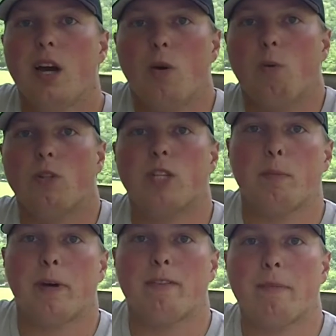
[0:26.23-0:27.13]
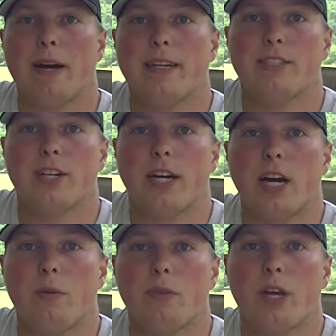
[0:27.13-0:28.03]
What's up everybody, Jay
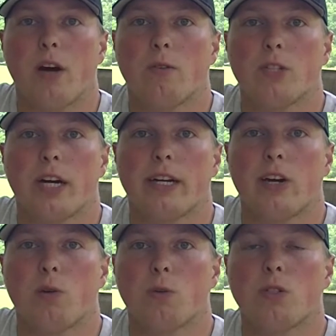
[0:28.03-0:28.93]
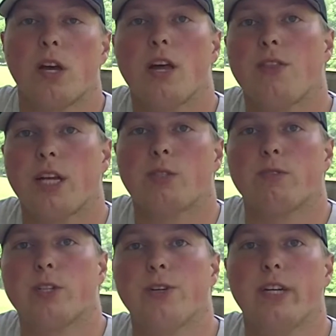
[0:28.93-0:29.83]
Harrell with y'all at Tracked Outdoors. Thanks
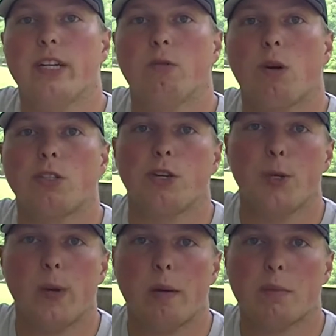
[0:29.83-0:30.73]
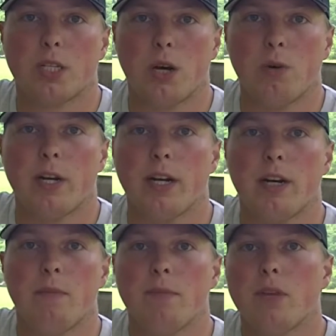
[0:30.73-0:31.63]
for tuning in to watch a new episode
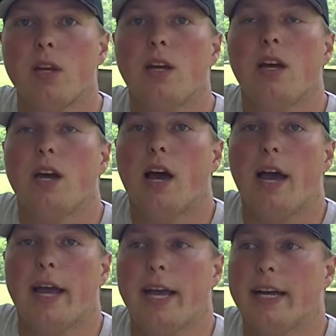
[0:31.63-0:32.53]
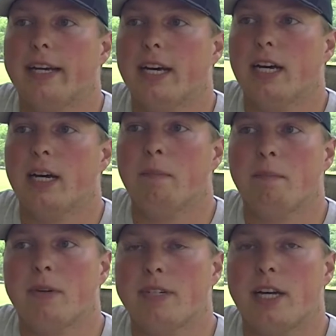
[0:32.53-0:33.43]
here. And
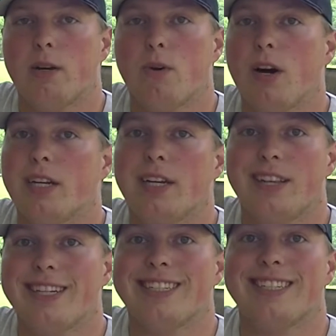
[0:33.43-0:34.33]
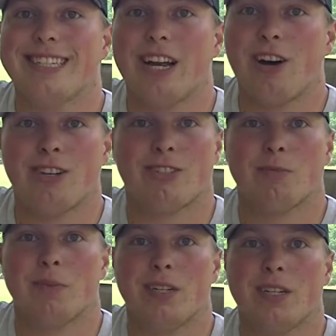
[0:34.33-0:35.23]
um, tell you what, this is an awesome,